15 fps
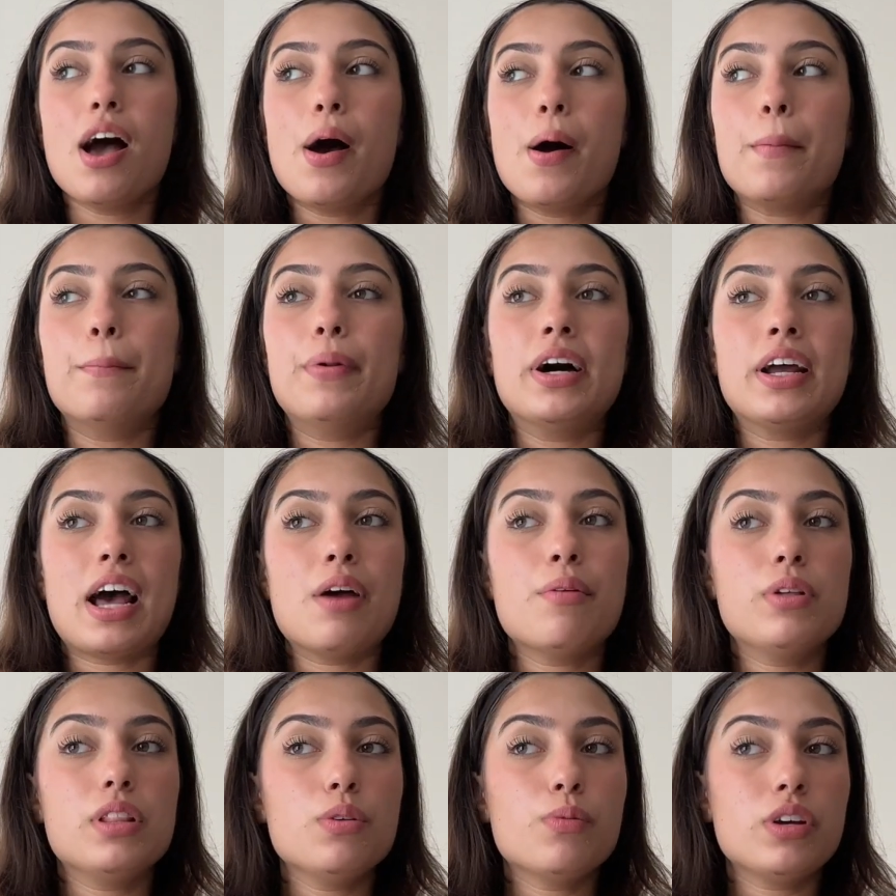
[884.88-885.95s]
But I
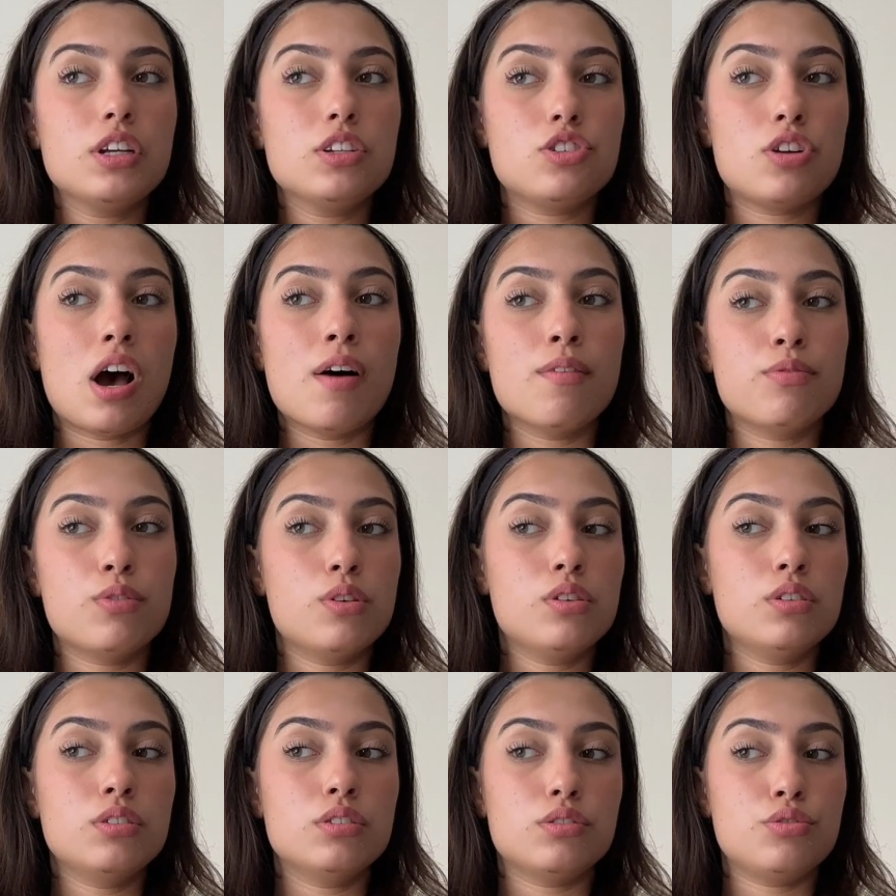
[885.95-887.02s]
really want to
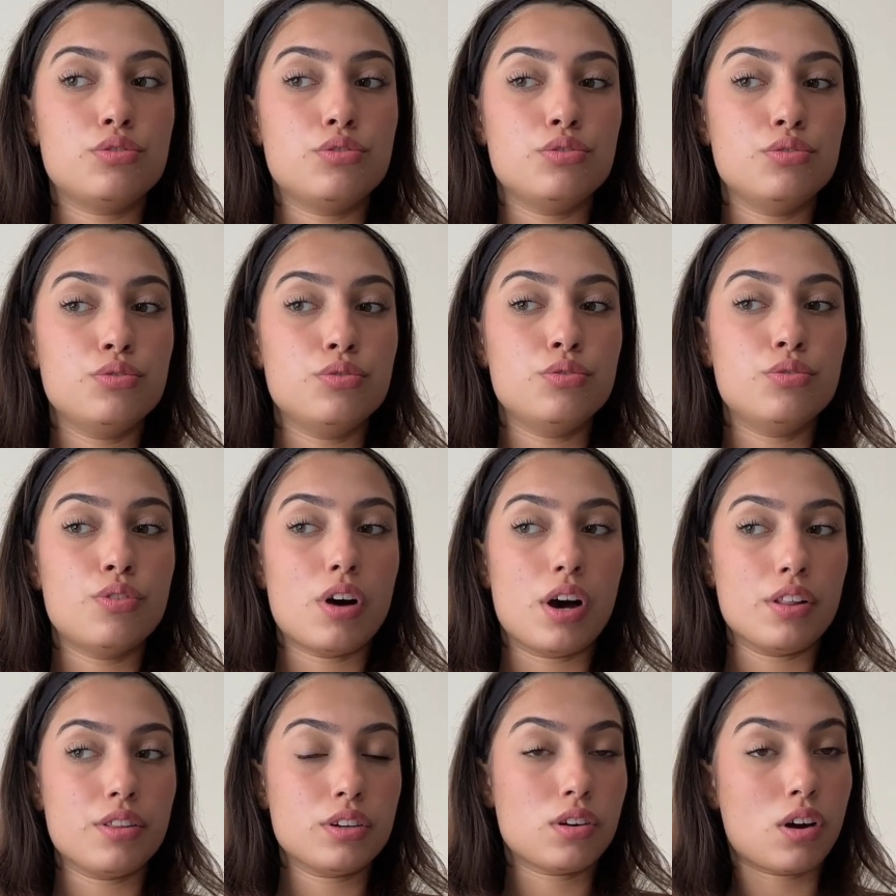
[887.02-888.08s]
travel to
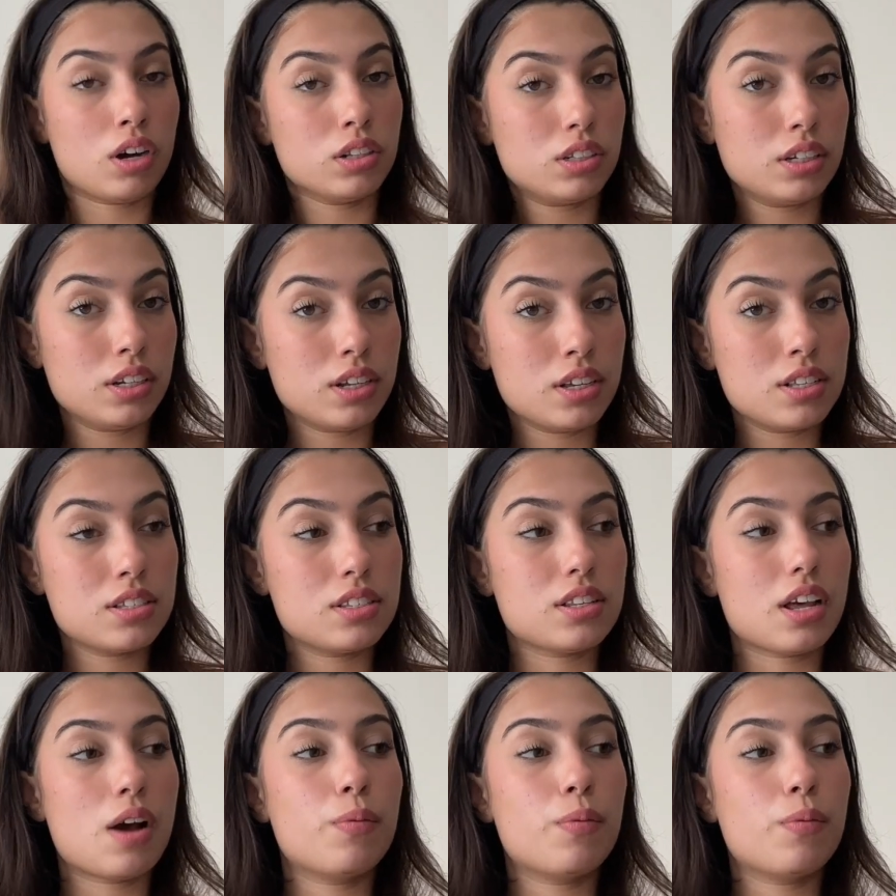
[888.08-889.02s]
other continents.